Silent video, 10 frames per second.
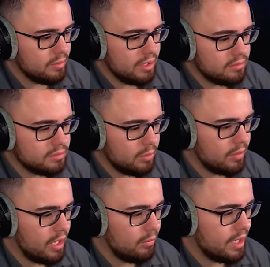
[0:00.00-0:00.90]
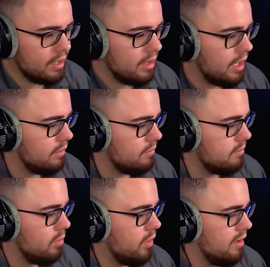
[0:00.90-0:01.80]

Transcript: Well, no, we're not. We got a lot of more.